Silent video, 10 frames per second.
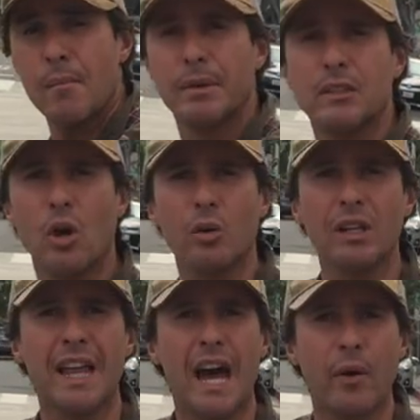but don't
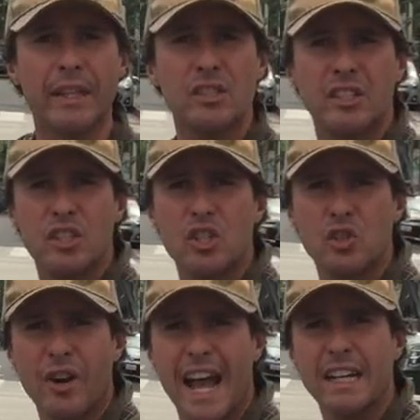allow it to
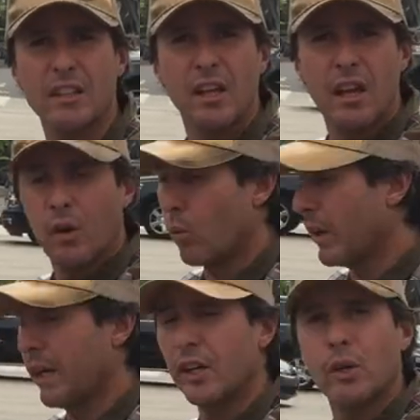distract
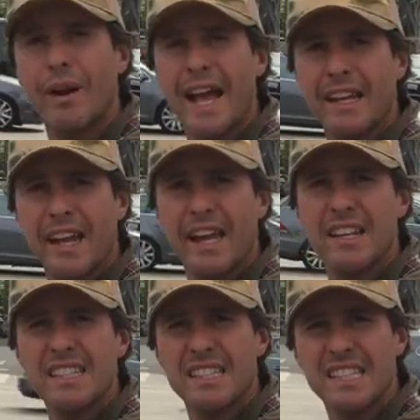where your racket head
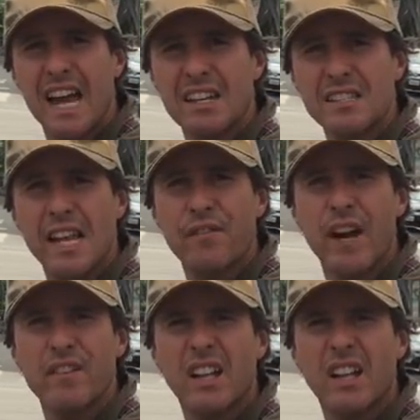is. It's got to stay at 5